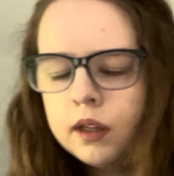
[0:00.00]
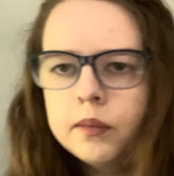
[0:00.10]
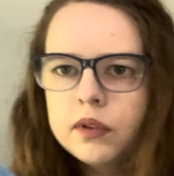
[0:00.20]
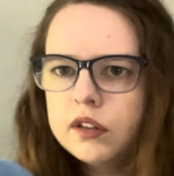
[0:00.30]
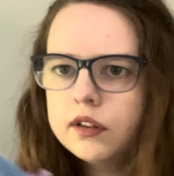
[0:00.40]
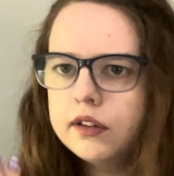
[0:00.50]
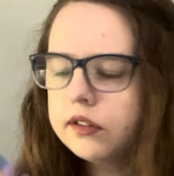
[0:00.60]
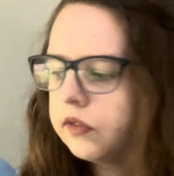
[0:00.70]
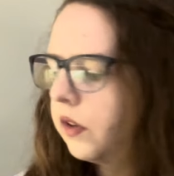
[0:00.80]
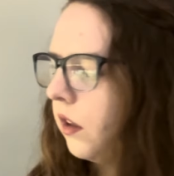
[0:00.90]
but these are
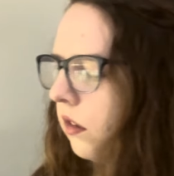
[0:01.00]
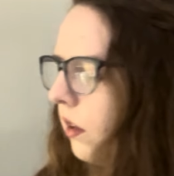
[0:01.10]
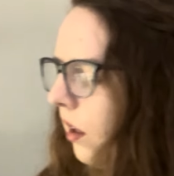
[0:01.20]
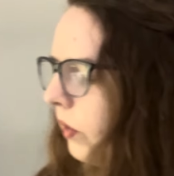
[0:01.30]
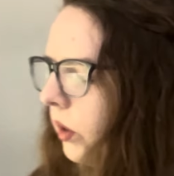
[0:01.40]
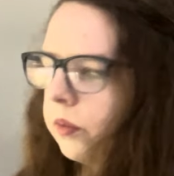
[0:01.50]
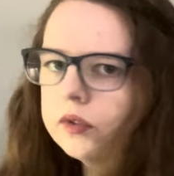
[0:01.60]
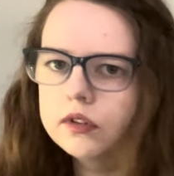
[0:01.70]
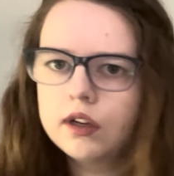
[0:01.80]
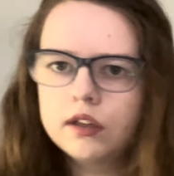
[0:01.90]
fine. They have a lot more
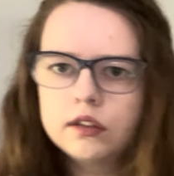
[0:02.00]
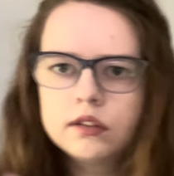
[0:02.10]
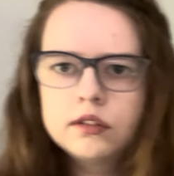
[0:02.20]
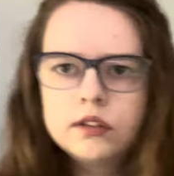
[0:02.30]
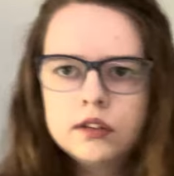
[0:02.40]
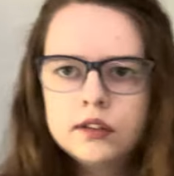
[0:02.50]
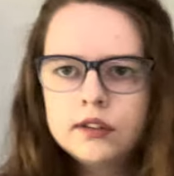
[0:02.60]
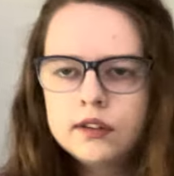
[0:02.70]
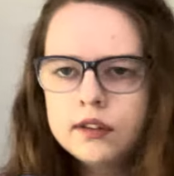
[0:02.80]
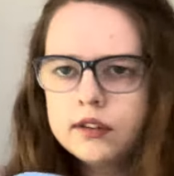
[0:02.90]
colour
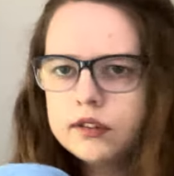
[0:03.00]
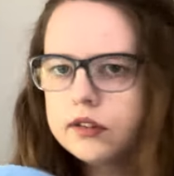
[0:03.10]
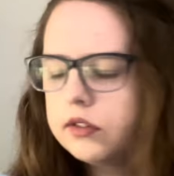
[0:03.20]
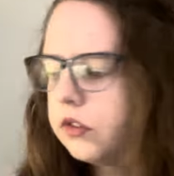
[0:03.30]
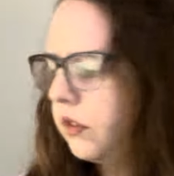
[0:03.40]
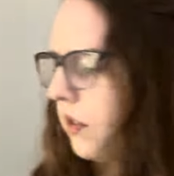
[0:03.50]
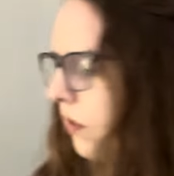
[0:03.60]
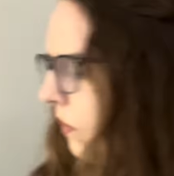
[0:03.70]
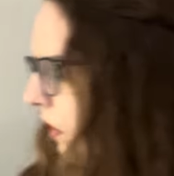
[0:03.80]
choices for